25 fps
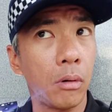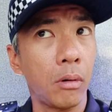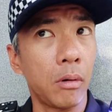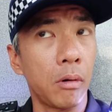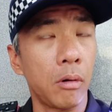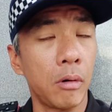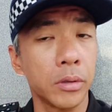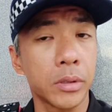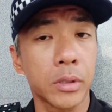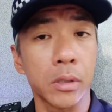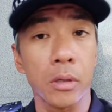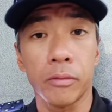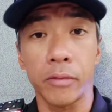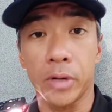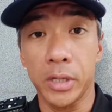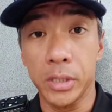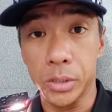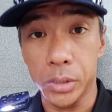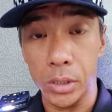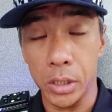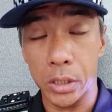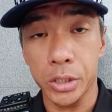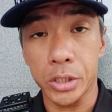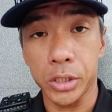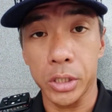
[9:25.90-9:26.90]

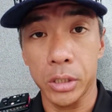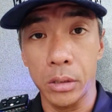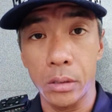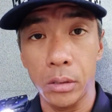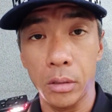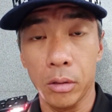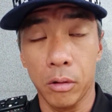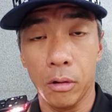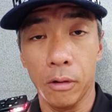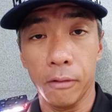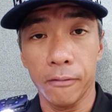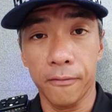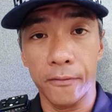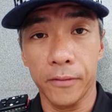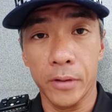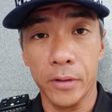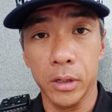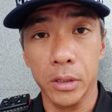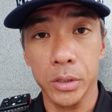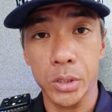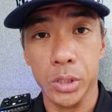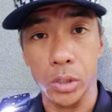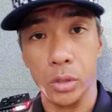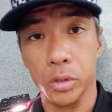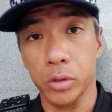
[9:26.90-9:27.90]
authorization
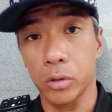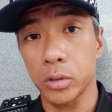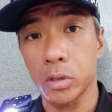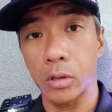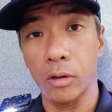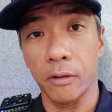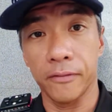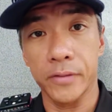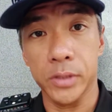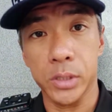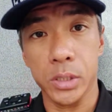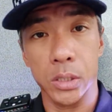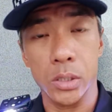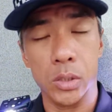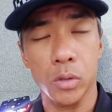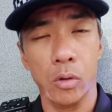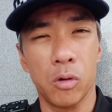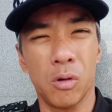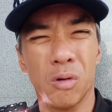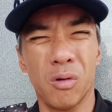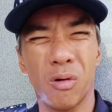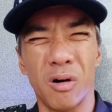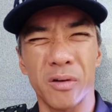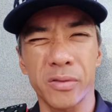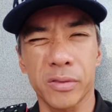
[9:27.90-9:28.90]
of security officers,
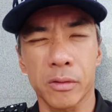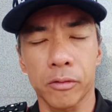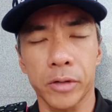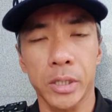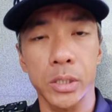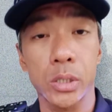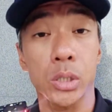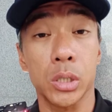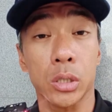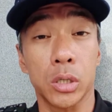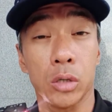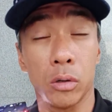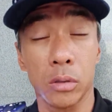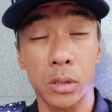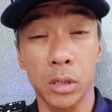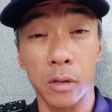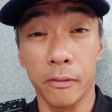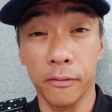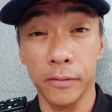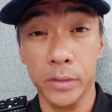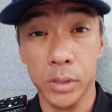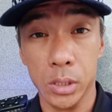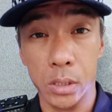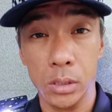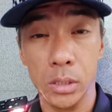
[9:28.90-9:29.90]
or authorized security
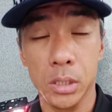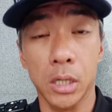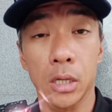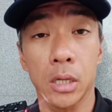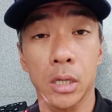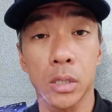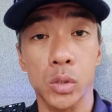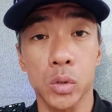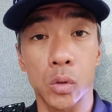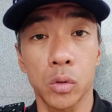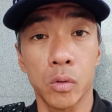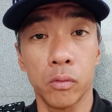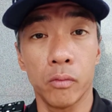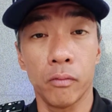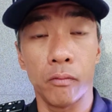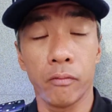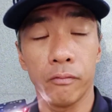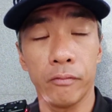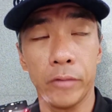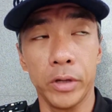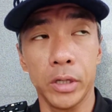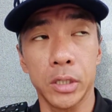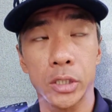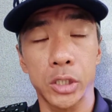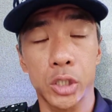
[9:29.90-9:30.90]
officers, ASO,
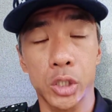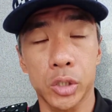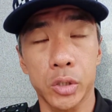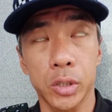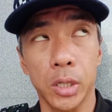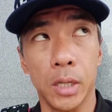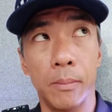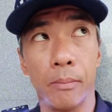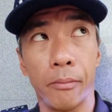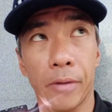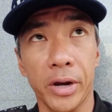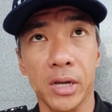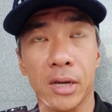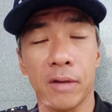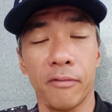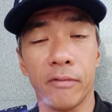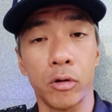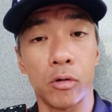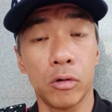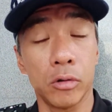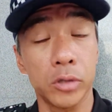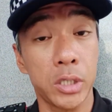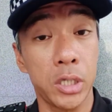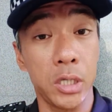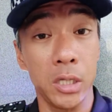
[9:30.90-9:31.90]
which in bracket we
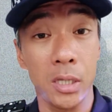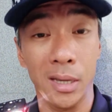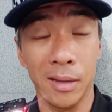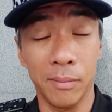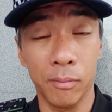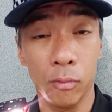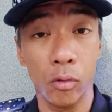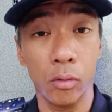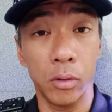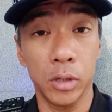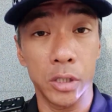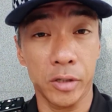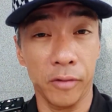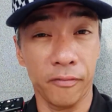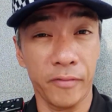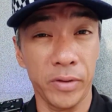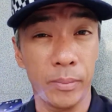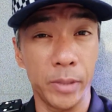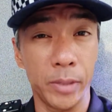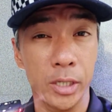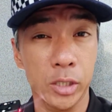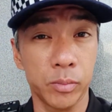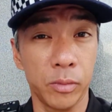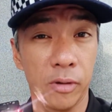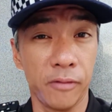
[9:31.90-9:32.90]
call TMO, or traffic
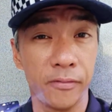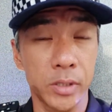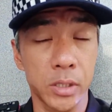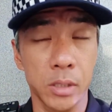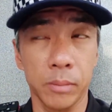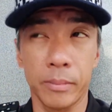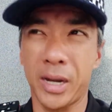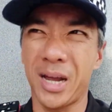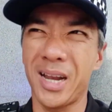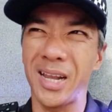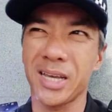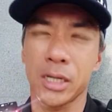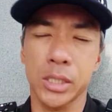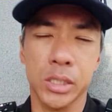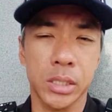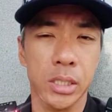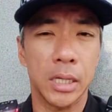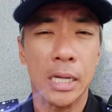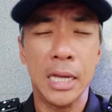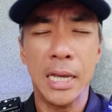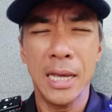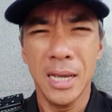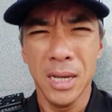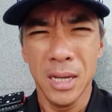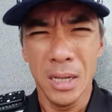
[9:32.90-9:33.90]
management officer. But like I said,
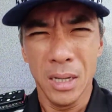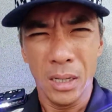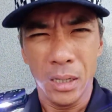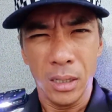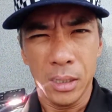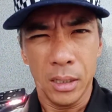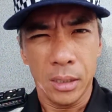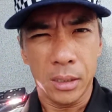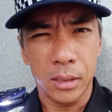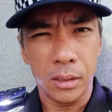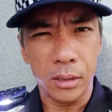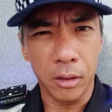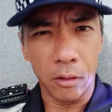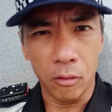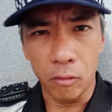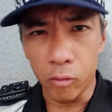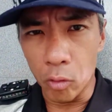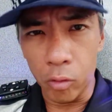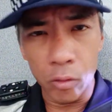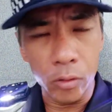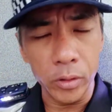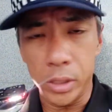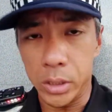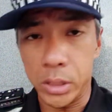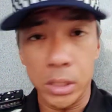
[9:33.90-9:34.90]
the
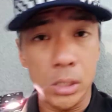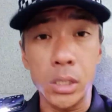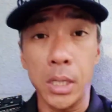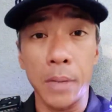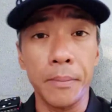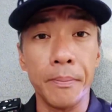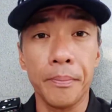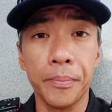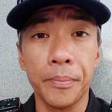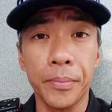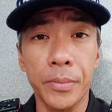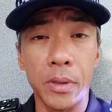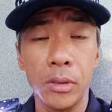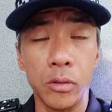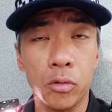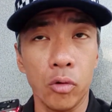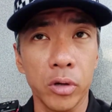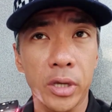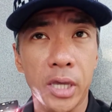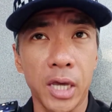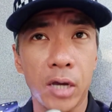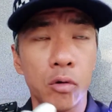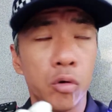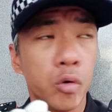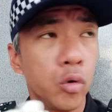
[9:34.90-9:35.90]
role is the same. Don't
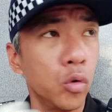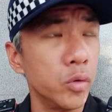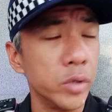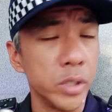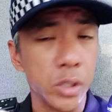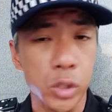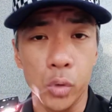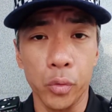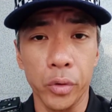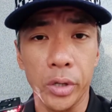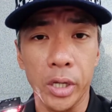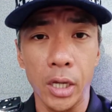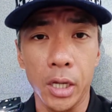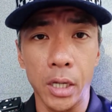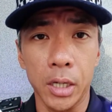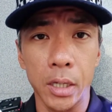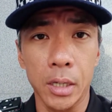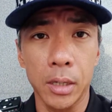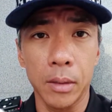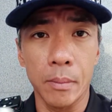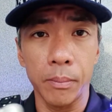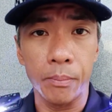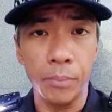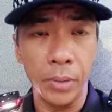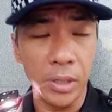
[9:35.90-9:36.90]
care who is doing it.
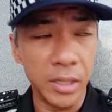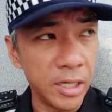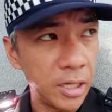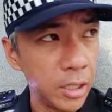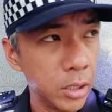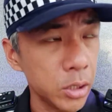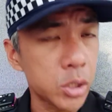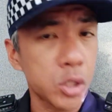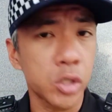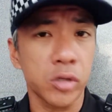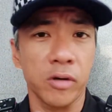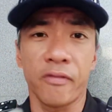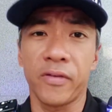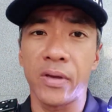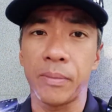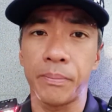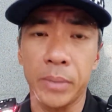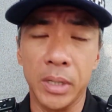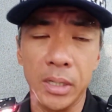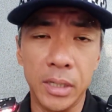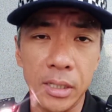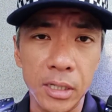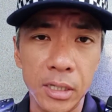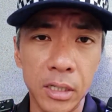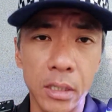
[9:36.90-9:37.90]
Police, traffic
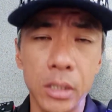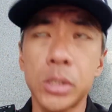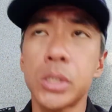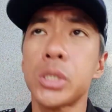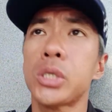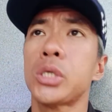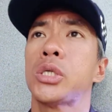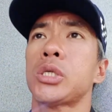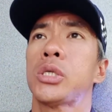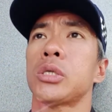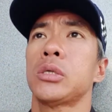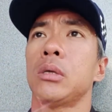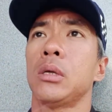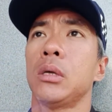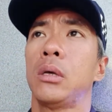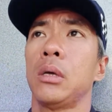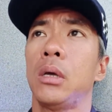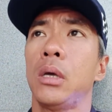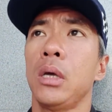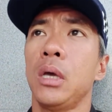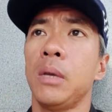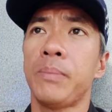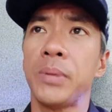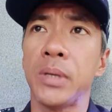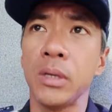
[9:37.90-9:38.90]
police,
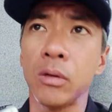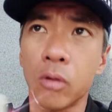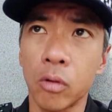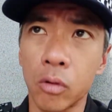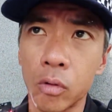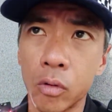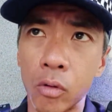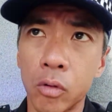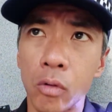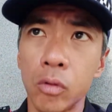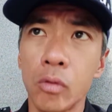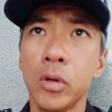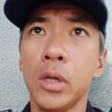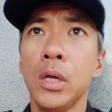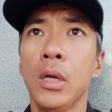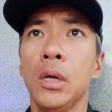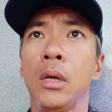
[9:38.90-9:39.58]
APO,